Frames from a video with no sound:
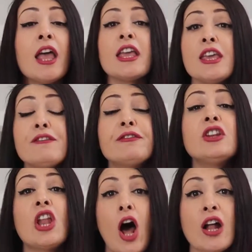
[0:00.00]
If
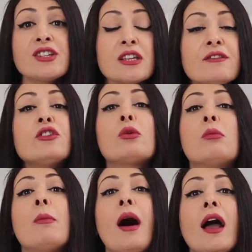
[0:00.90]
not, if your
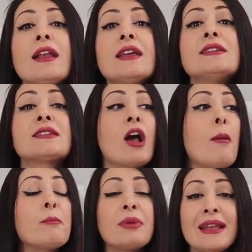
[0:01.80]
mobile is
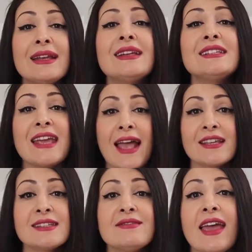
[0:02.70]
completely
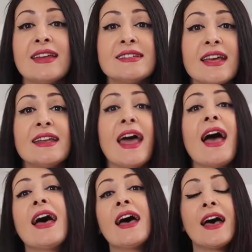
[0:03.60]
deactivated
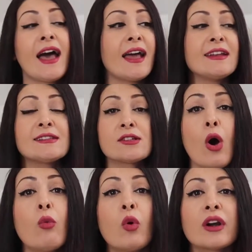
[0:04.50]
and it's
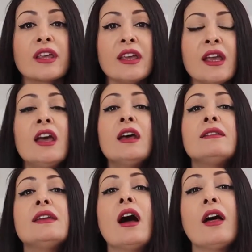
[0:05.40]
not working,
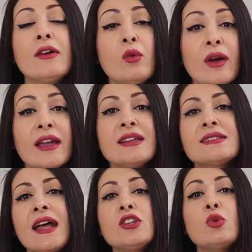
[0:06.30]
the other way is
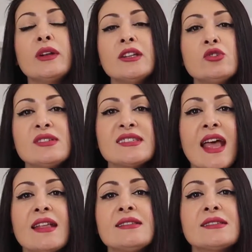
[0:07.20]
that you need to
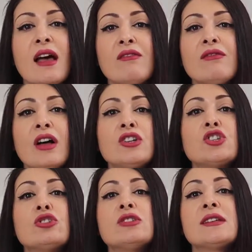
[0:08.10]
send someone
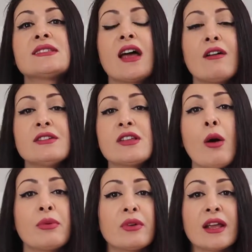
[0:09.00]
to the service
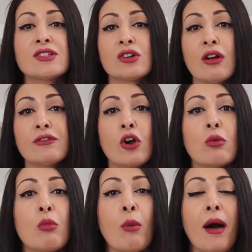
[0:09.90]
operator of
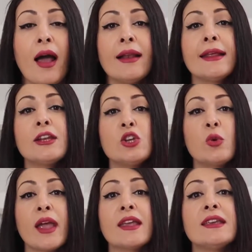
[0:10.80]
your mobile in
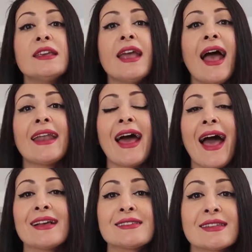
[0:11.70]
UAE and
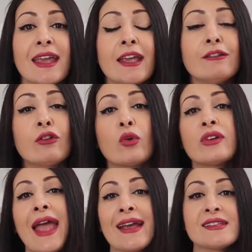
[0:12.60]
asking for
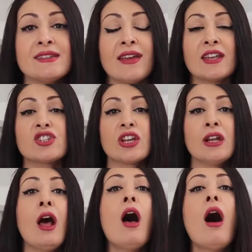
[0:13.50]

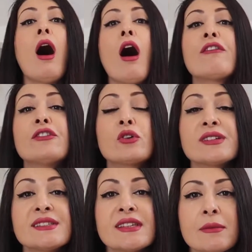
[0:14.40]
reactivation of your
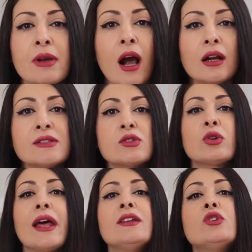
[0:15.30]
SIM card
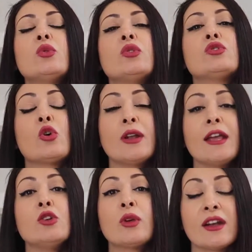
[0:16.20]
so that
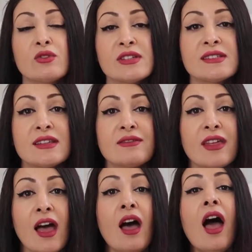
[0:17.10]
you can receive
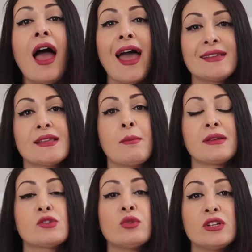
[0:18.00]
the
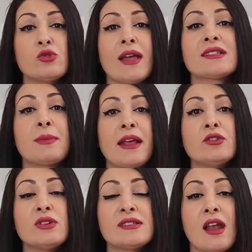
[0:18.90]
SMS. You need to explain
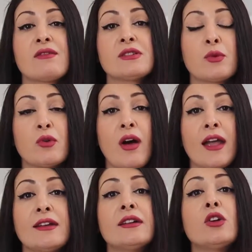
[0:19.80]
to the service
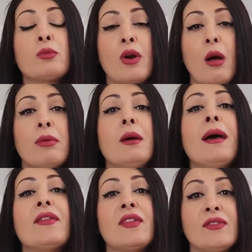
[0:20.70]
provider your problem
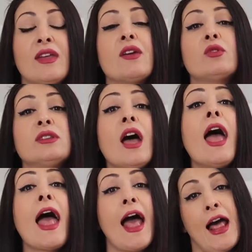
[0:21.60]
and then they would
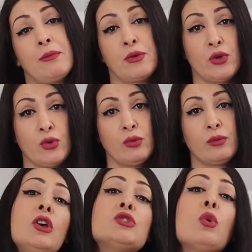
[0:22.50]
help you.
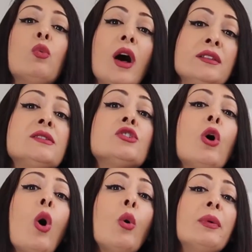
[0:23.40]
So once
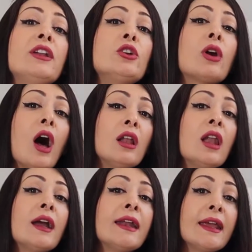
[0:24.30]
you open your
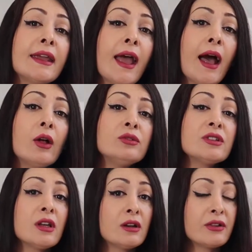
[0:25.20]
online account,
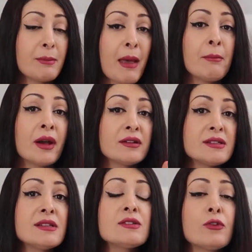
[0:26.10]
remember,
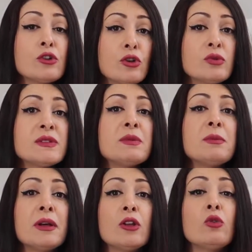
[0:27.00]
this is for those
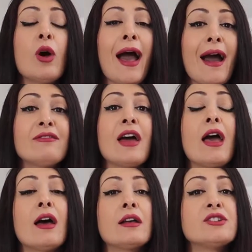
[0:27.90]
people who have
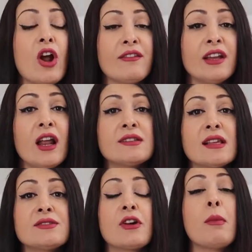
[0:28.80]
a driving
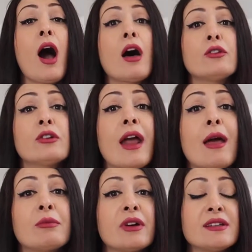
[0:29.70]
license from other
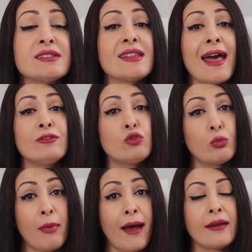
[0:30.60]
Emirates than
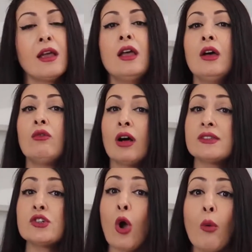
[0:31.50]
Dubai.
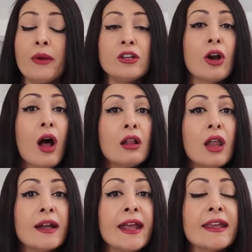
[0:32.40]
Once you open your
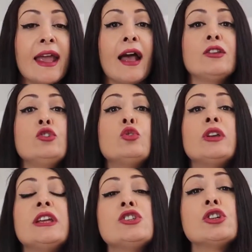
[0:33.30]
online account, you
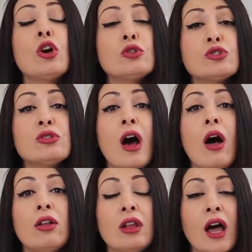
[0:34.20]
need to go to the
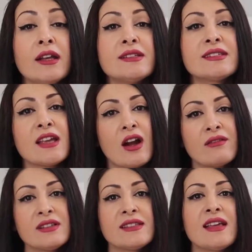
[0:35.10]
online
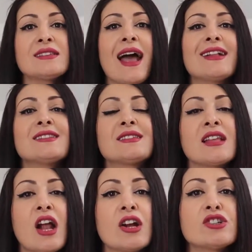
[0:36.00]
services and
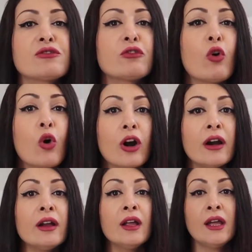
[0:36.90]
search for